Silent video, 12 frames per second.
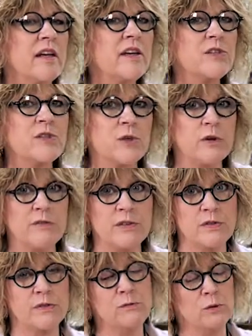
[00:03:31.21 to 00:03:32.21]
a
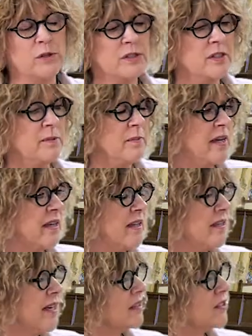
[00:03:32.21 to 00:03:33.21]
service of worship, and
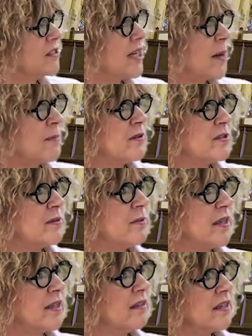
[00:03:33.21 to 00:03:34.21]
it just happens to
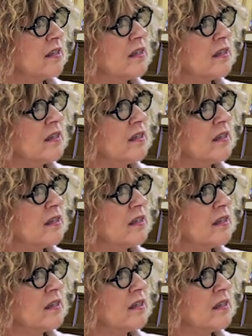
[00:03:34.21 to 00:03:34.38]
be